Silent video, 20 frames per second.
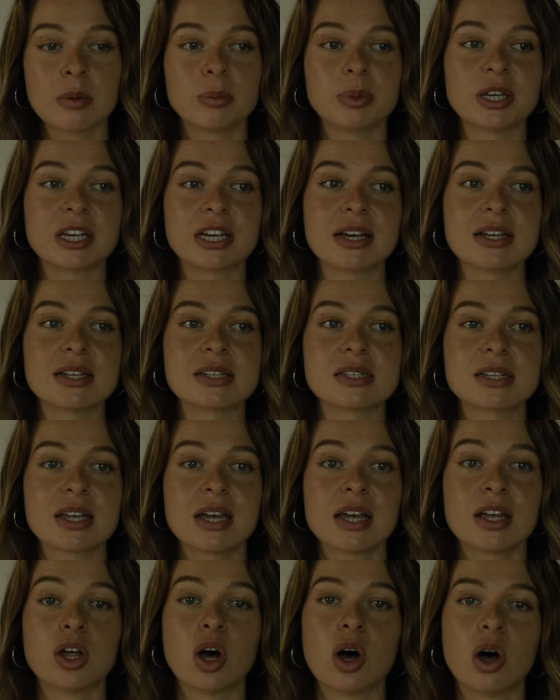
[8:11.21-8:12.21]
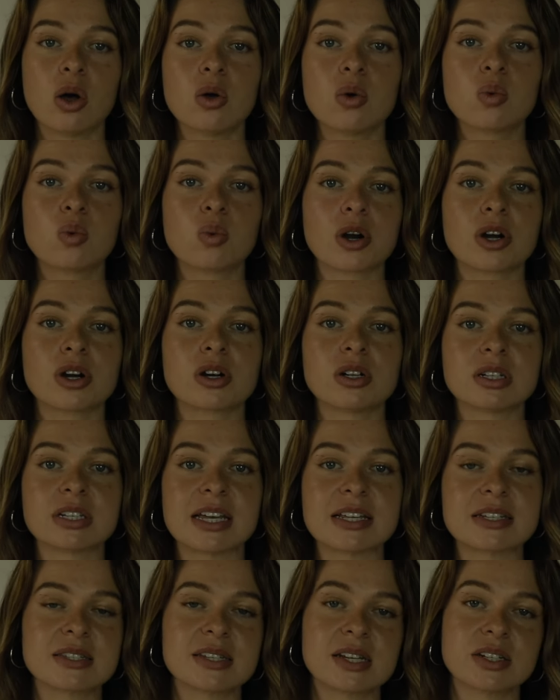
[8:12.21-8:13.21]
because the whole
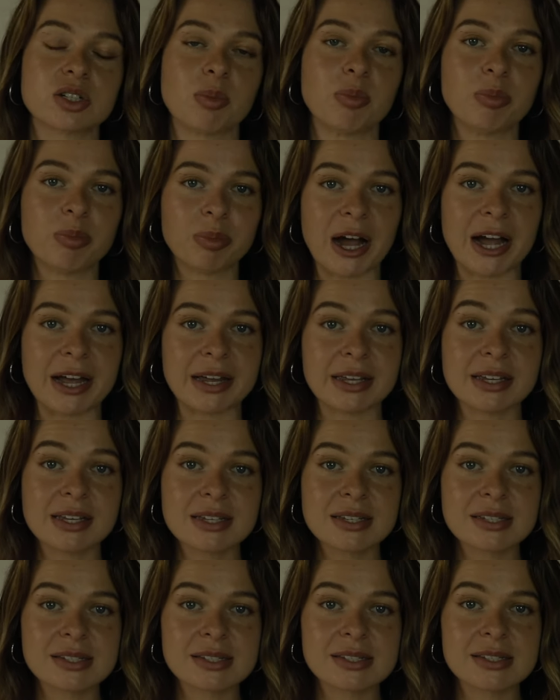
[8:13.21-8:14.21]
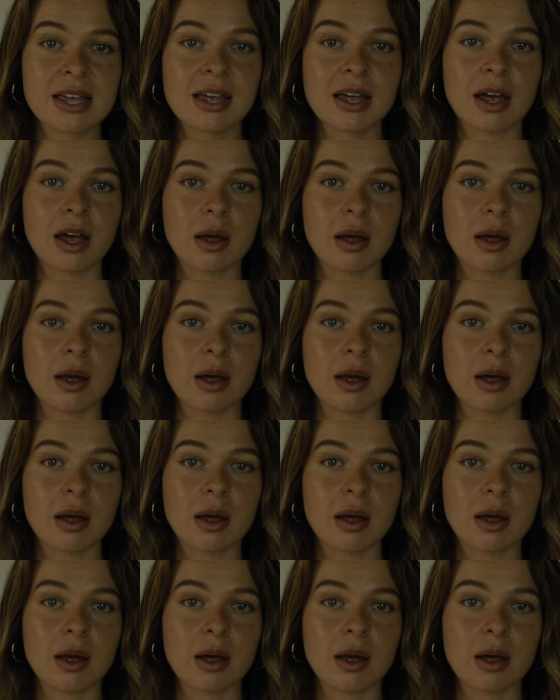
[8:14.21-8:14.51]
world has such a bias